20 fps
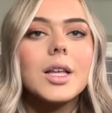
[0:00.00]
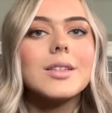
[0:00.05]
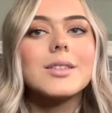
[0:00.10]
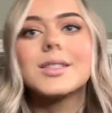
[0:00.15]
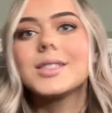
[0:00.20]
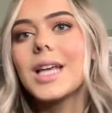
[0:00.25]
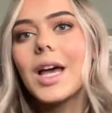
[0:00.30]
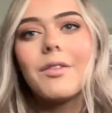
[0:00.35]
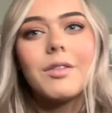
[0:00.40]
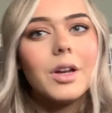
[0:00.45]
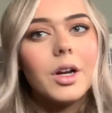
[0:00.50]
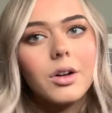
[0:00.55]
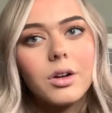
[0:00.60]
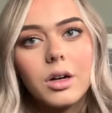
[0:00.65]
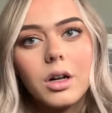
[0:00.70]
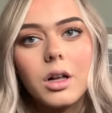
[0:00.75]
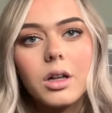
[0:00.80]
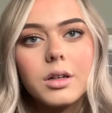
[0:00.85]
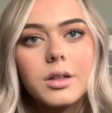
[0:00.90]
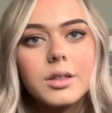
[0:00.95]
is
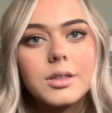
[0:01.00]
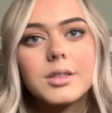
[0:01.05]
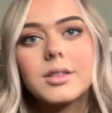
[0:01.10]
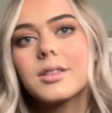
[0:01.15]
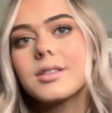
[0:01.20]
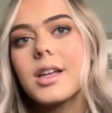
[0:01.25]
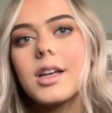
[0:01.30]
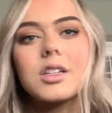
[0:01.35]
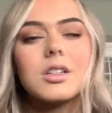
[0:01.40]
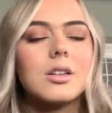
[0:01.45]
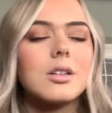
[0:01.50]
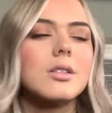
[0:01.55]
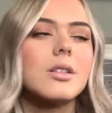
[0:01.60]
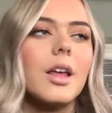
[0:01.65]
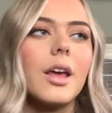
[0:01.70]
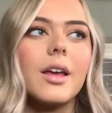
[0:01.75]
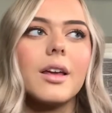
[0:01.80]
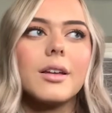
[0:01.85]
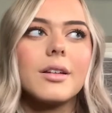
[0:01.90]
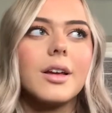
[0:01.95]
$700, because that's just
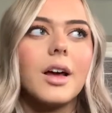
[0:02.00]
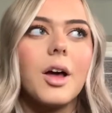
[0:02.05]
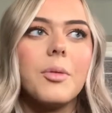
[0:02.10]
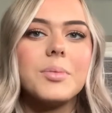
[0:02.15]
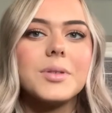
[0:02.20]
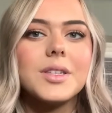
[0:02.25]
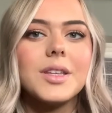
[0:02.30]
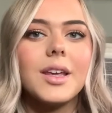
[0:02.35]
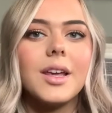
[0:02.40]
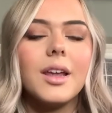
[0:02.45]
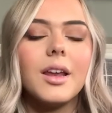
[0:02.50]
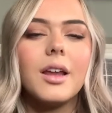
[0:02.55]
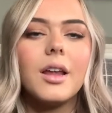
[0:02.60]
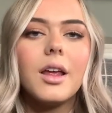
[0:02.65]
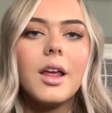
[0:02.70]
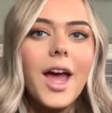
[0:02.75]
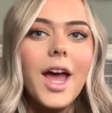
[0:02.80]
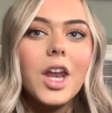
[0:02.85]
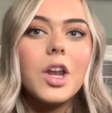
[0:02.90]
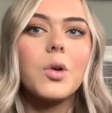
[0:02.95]
like obscene.
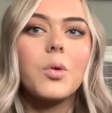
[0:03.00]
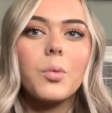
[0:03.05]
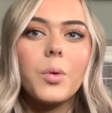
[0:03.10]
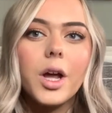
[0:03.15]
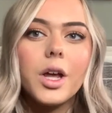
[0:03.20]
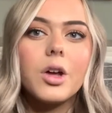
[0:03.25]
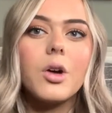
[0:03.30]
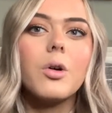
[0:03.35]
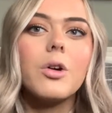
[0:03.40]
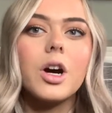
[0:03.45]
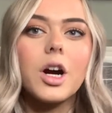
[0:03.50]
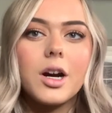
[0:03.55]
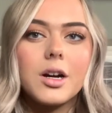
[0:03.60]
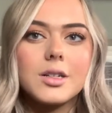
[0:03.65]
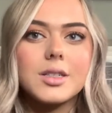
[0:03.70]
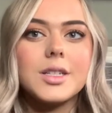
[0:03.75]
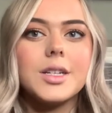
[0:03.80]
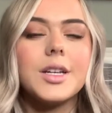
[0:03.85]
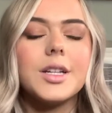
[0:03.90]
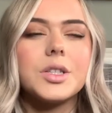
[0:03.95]
I had Graco car
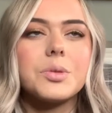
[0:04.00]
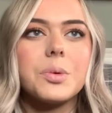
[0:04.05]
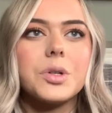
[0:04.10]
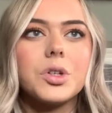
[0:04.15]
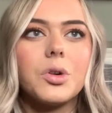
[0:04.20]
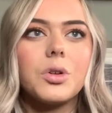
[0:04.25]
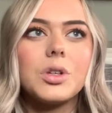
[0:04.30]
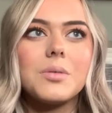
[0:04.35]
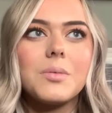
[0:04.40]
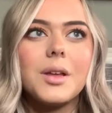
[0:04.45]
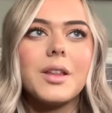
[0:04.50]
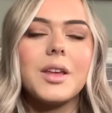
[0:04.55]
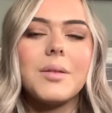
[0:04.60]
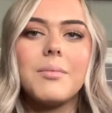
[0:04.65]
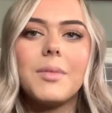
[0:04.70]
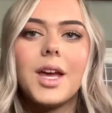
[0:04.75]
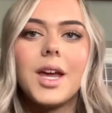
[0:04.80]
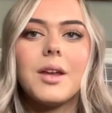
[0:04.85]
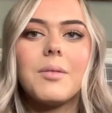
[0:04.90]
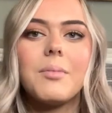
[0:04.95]
seats, which ultimately
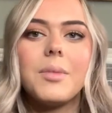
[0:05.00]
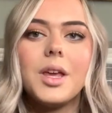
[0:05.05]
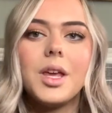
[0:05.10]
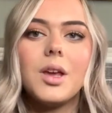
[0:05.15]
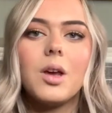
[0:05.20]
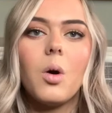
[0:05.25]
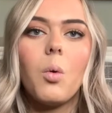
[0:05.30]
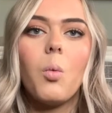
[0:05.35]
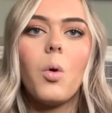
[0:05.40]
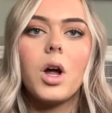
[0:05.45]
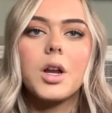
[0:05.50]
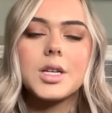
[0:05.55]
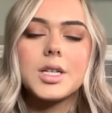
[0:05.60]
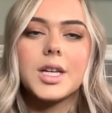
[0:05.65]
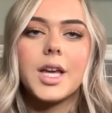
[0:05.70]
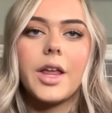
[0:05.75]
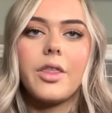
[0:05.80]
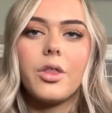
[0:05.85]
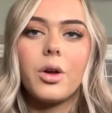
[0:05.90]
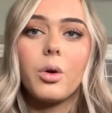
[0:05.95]
made me want
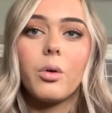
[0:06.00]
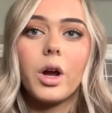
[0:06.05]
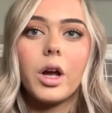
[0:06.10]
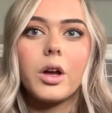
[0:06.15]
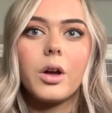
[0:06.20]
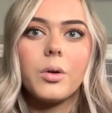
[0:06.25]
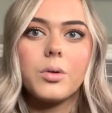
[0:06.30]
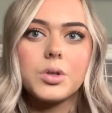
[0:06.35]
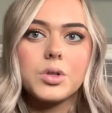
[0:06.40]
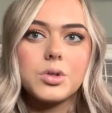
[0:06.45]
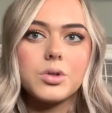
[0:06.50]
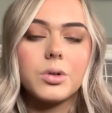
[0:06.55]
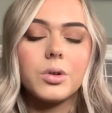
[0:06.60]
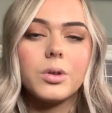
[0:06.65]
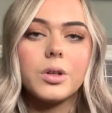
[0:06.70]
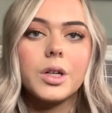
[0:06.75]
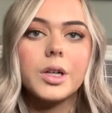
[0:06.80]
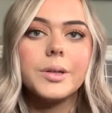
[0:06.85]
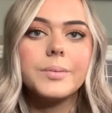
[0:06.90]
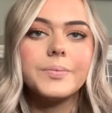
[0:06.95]
to get the Graco
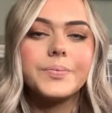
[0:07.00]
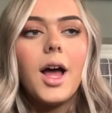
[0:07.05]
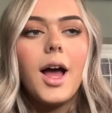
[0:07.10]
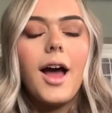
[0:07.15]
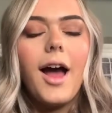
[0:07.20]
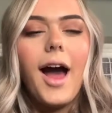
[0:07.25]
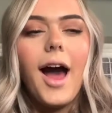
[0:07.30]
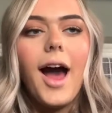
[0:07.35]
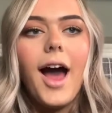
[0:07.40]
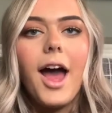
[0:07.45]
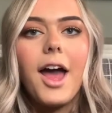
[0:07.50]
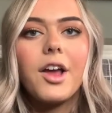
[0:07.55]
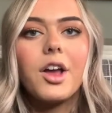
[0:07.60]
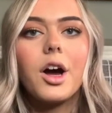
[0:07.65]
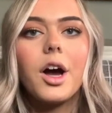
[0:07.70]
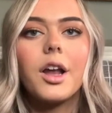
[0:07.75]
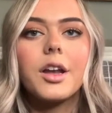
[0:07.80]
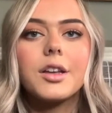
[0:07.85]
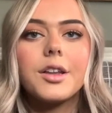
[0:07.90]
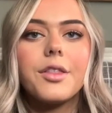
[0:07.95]
stroller. I
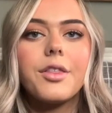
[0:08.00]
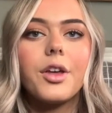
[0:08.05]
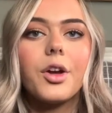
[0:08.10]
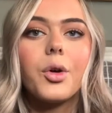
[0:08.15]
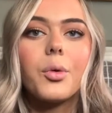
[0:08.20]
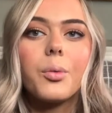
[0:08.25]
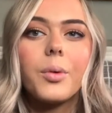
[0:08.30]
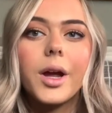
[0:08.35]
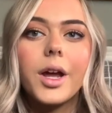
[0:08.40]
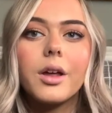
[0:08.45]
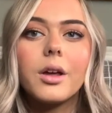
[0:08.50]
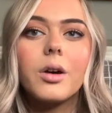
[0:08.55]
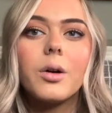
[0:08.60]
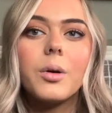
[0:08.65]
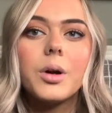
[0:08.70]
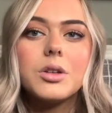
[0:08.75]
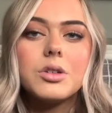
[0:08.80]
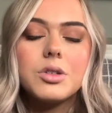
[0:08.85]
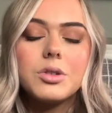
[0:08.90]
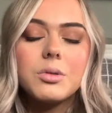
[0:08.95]
got the
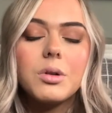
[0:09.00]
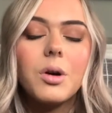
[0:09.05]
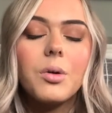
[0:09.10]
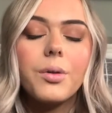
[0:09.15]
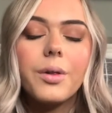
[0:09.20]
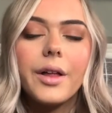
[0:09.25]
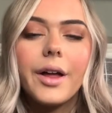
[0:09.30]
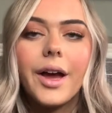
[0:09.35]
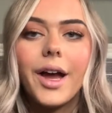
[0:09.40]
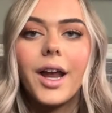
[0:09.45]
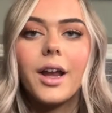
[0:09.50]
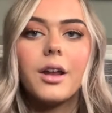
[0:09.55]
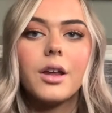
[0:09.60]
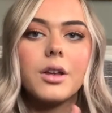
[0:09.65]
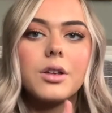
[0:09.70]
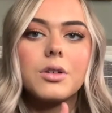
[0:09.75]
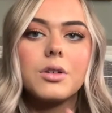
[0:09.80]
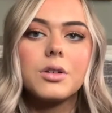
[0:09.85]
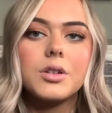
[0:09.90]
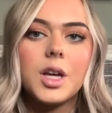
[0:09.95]
Graco Duo Glide
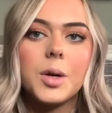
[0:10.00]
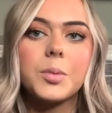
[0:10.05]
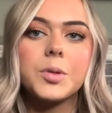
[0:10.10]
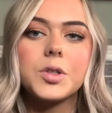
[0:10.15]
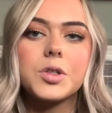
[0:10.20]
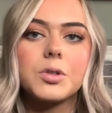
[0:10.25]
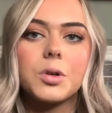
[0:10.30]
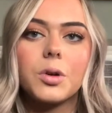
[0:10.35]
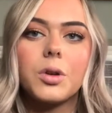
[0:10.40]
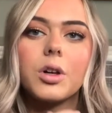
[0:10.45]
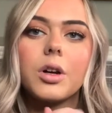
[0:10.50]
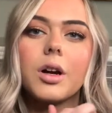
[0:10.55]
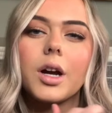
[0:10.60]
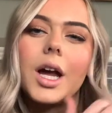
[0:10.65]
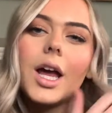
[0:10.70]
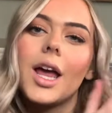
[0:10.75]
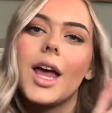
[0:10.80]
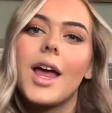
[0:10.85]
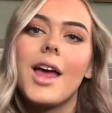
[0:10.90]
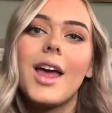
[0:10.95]
double stroller,
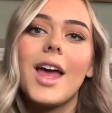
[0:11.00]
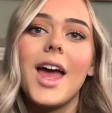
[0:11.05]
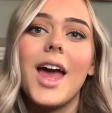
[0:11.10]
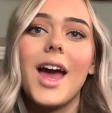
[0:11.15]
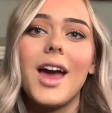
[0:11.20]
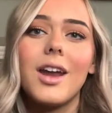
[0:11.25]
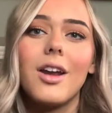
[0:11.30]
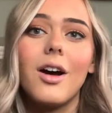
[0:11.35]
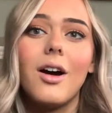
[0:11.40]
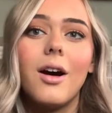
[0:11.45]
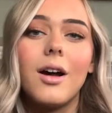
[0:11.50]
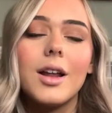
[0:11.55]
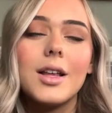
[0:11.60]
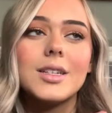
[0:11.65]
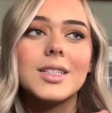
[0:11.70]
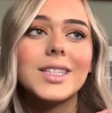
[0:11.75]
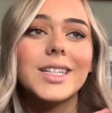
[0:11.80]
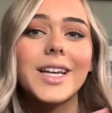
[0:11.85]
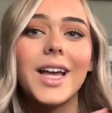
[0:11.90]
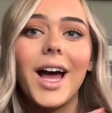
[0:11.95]
and
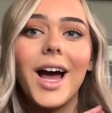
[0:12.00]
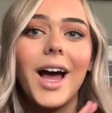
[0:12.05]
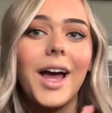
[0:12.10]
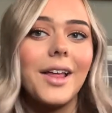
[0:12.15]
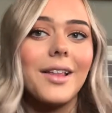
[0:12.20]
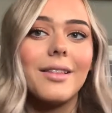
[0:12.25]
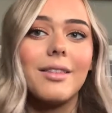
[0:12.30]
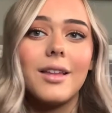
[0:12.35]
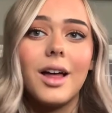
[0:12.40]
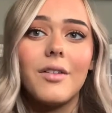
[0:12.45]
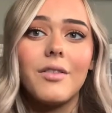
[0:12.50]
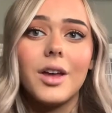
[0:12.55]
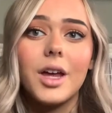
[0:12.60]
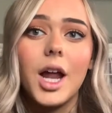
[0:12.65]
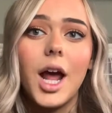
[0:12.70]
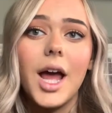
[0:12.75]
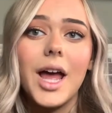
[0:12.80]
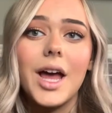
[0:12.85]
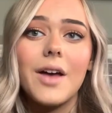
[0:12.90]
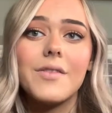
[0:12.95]
honestly, I love it.
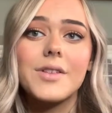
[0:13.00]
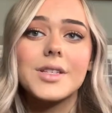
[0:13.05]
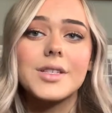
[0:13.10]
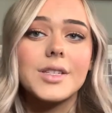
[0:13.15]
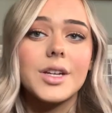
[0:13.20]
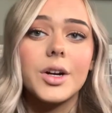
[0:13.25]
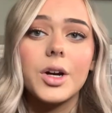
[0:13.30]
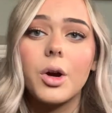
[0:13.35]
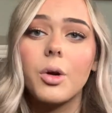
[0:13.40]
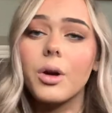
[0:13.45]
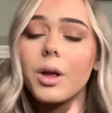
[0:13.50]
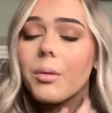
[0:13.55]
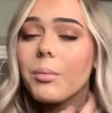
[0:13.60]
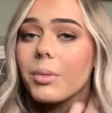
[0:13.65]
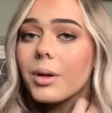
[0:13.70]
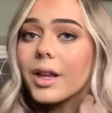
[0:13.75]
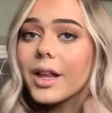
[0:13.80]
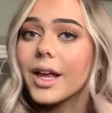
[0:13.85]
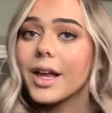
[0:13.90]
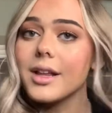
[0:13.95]
I have zero
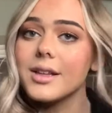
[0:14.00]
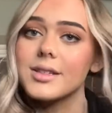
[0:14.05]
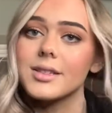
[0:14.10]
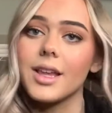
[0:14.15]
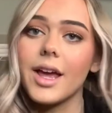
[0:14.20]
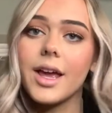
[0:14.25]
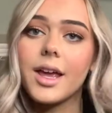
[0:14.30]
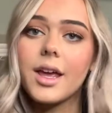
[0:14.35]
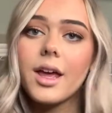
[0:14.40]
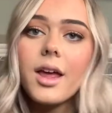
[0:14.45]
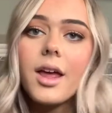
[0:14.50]
complaints. Like,